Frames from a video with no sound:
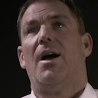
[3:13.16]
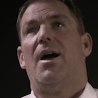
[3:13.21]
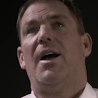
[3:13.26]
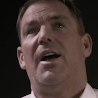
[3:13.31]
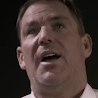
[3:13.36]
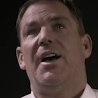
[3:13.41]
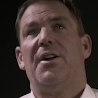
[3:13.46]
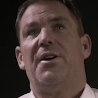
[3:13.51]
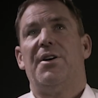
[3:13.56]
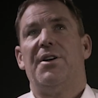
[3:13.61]

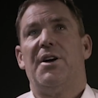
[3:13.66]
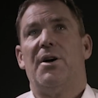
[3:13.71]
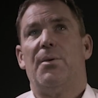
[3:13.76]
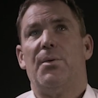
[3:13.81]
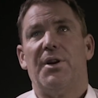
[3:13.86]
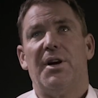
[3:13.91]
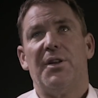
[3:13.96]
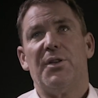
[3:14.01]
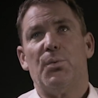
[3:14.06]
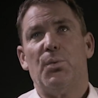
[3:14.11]
How do I know
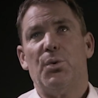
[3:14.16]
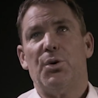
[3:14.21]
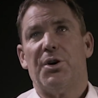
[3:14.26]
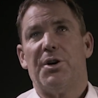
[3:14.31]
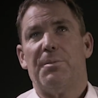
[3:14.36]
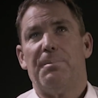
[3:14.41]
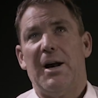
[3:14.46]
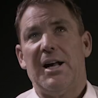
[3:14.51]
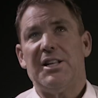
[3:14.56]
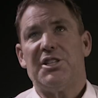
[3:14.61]
when I had the wood
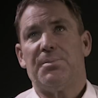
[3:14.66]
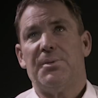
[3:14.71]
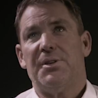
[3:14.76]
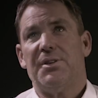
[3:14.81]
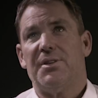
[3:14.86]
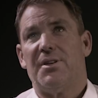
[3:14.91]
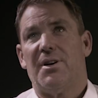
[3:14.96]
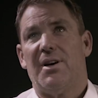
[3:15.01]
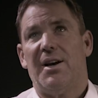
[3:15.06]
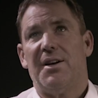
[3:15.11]
on a batsman
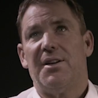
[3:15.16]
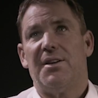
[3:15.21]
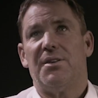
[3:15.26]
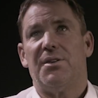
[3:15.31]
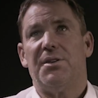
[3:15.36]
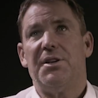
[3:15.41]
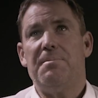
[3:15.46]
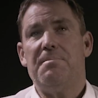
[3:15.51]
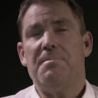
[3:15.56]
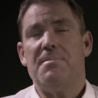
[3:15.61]
and I had it
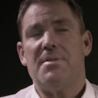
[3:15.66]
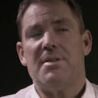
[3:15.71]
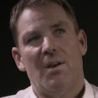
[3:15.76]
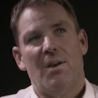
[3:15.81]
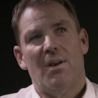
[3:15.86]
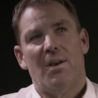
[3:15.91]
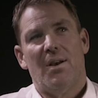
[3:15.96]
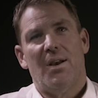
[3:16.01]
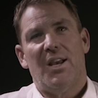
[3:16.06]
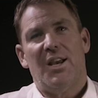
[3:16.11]
on him?
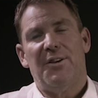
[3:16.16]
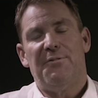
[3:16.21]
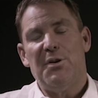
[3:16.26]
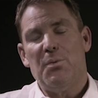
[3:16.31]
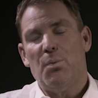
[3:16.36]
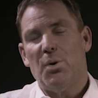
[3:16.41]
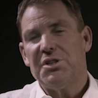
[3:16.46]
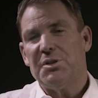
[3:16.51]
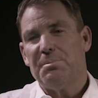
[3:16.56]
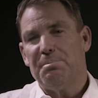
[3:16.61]
If he
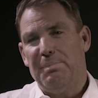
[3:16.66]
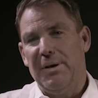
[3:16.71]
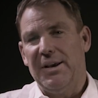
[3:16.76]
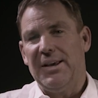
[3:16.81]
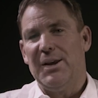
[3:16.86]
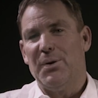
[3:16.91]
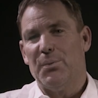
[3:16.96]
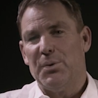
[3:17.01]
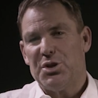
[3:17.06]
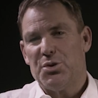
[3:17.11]
wasn't
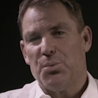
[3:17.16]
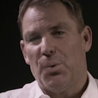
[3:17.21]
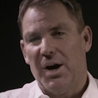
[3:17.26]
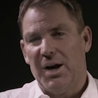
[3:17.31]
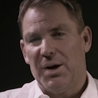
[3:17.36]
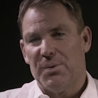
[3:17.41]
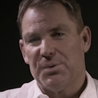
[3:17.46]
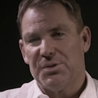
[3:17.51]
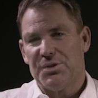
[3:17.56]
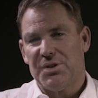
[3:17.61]
picking which
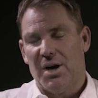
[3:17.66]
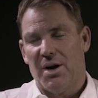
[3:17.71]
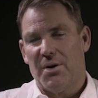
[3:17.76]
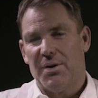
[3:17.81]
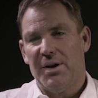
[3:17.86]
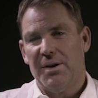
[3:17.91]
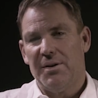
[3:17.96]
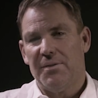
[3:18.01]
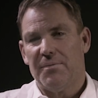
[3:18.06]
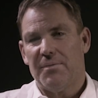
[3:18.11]
way it was
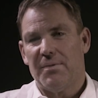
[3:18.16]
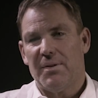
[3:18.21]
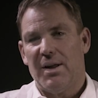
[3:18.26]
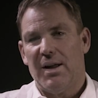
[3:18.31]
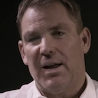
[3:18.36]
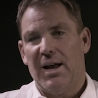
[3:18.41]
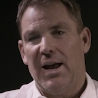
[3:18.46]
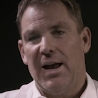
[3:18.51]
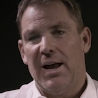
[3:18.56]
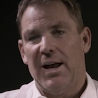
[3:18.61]
going,
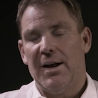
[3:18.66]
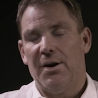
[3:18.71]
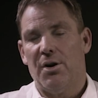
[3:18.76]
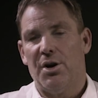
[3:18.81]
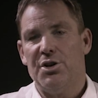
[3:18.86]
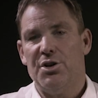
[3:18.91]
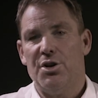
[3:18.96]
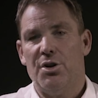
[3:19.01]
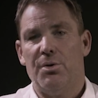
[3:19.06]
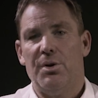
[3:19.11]
and
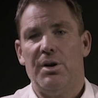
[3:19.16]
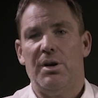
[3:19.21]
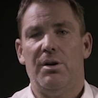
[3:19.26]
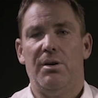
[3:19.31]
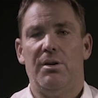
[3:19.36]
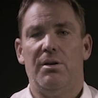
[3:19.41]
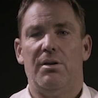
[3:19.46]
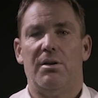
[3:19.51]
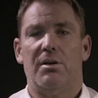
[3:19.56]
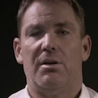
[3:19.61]
I knew
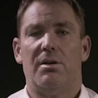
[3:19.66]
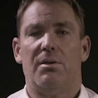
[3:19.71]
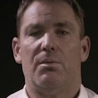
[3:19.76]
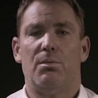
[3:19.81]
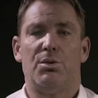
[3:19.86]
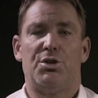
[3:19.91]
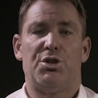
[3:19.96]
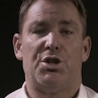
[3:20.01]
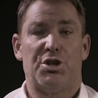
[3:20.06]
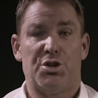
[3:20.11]
he
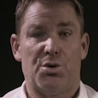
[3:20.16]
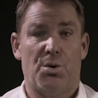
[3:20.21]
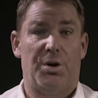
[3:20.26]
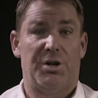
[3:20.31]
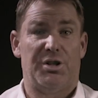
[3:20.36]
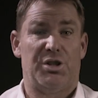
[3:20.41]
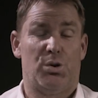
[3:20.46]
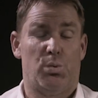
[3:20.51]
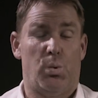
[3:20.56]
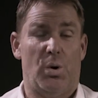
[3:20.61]
was just trying
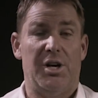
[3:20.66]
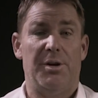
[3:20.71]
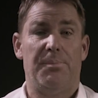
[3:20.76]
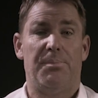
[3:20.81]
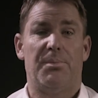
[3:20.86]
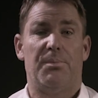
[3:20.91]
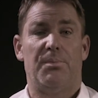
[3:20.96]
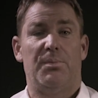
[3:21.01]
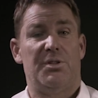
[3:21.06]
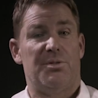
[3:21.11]
to
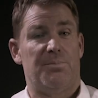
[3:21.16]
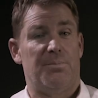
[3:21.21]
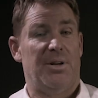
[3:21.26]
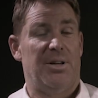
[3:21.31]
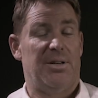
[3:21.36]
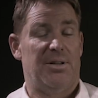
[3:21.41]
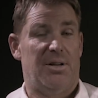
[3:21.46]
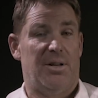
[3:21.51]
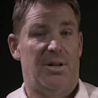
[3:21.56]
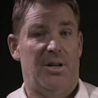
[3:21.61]
sweep, which
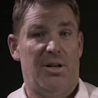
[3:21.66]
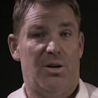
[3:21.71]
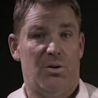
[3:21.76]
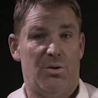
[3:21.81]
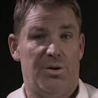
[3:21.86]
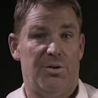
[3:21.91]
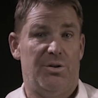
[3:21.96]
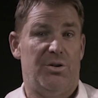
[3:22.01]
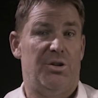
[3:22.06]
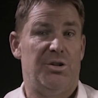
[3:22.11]
meant he
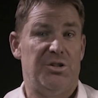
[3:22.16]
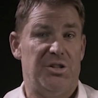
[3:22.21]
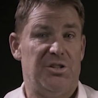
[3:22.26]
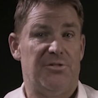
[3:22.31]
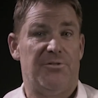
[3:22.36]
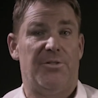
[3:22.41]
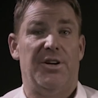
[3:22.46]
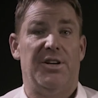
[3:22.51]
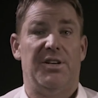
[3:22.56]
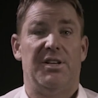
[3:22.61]
couldn't use
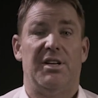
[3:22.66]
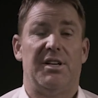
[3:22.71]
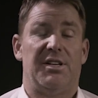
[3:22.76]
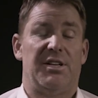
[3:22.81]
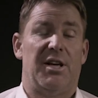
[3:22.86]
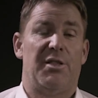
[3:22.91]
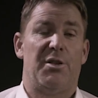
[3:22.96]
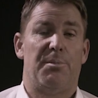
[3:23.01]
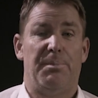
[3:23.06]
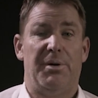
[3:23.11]
his feet and get
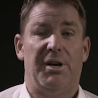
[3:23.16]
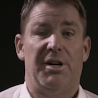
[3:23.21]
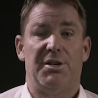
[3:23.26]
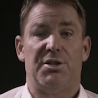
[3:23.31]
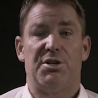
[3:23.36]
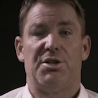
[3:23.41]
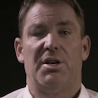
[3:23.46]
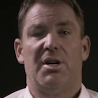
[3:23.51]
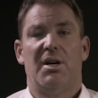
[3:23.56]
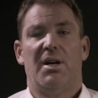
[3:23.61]
down the
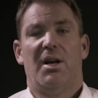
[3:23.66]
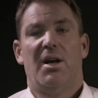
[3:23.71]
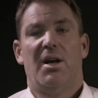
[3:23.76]
pitch,